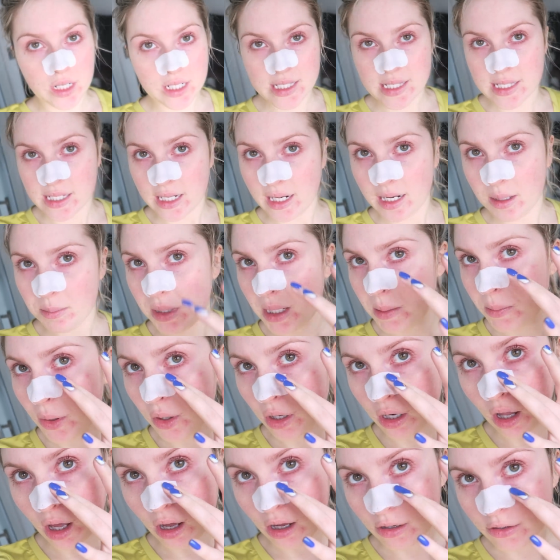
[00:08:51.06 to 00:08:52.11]
want to see me
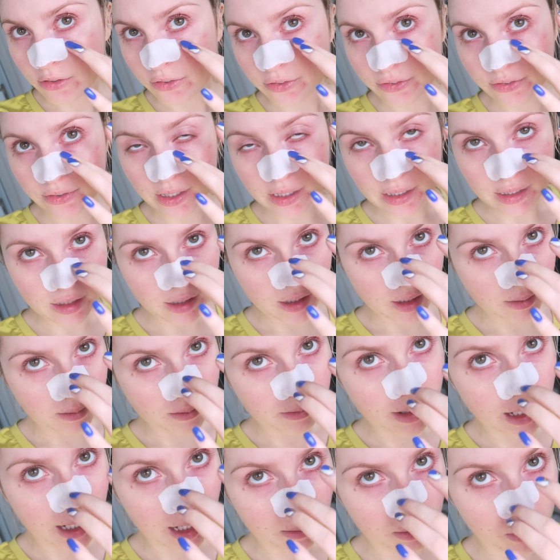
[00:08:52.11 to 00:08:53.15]
pull off
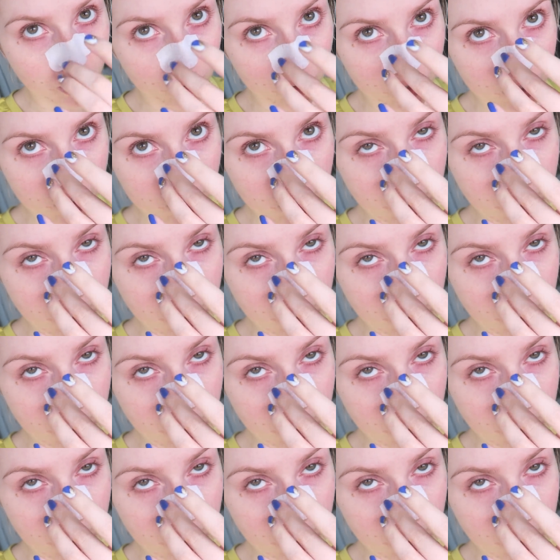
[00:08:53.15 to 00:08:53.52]
my pore